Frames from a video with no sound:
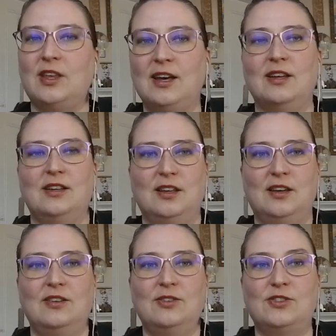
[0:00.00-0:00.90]
Yeah.
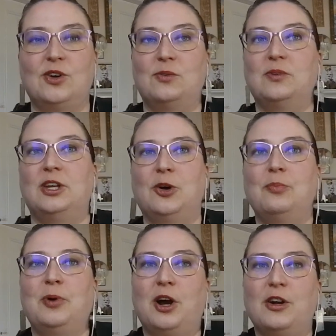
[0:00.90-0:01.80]
So you know,
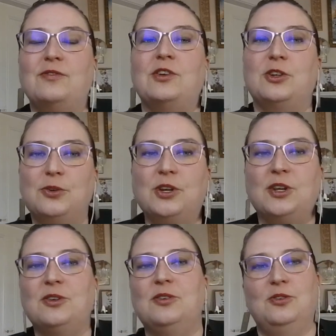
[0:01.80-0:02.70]
part of
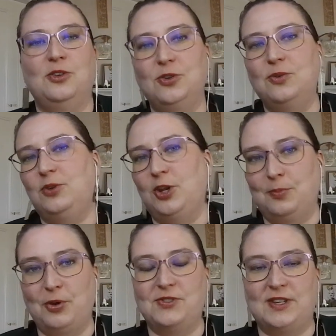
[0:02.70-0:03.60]
including new you know
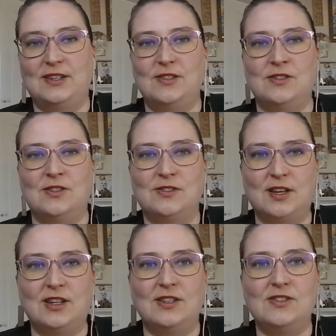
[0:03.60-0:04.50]
both sexes in the
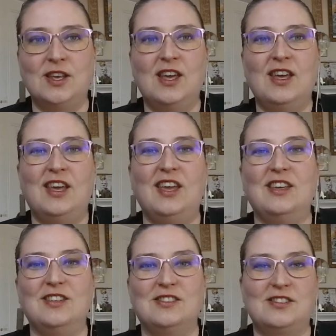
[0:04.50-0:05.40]
studies
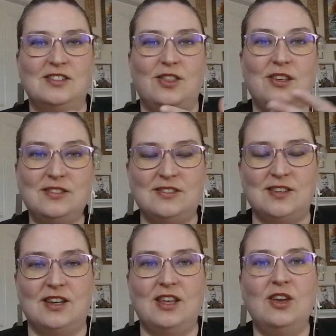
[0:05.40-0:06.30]
is this
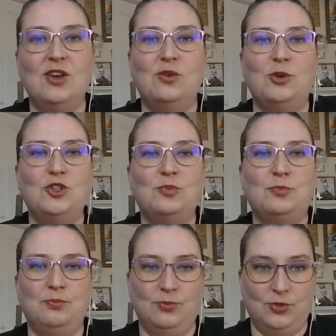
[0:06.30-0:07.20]
study, which
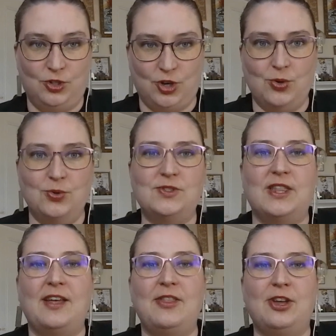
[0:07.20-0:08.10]
shows
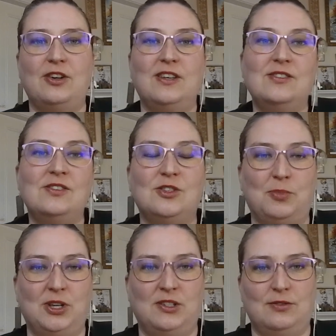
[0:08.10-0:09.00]
that there isn't a
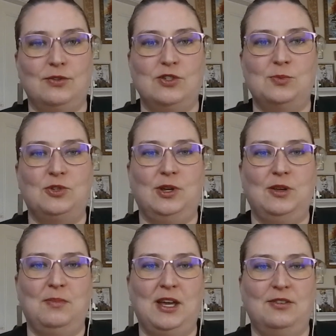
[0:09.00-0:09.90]
big difference
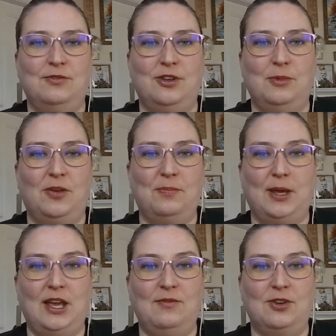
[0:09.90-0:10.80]
between male and female
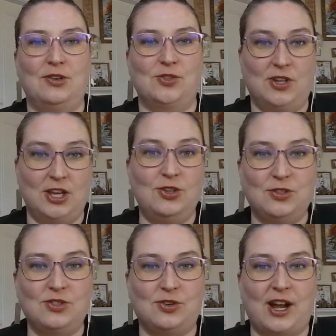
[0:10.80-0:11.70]
behavior. So, can you
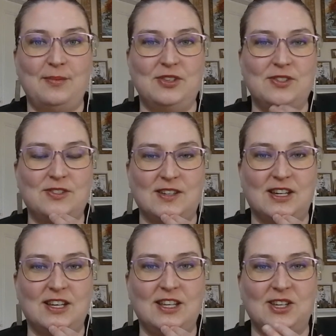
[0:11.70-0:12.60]
describe this
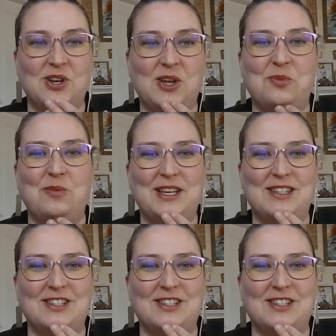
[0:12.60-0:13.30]
study and, and what